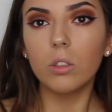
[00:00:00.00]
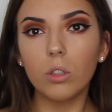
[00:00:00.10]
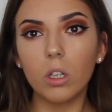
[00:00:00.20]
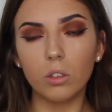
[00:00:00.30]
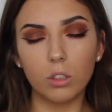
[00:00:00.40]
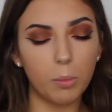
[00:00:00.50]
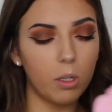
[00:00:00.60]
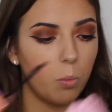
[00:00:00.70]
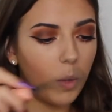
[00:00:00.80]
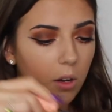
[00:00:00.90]
Trying to put
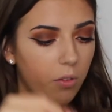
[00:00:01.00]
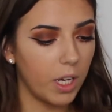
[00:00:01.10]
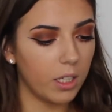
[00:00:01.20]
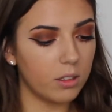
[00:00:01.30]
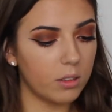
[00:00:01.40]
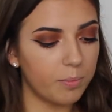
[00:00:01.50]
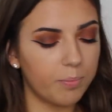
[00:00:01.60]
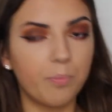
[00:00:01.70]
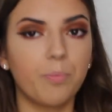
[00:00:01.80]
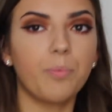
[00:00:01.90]
a weird face.
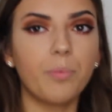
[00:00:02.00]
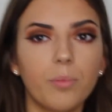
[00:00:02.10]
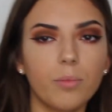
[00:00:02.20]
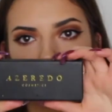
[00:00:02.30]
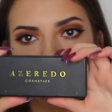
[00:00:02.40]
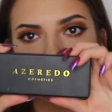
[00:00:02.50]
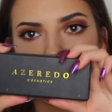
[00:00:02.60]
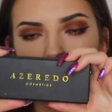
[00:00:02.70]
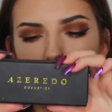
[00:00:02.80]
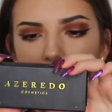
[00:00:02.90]
I'm going to
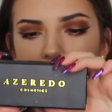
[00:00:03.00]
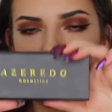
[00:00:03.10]
use these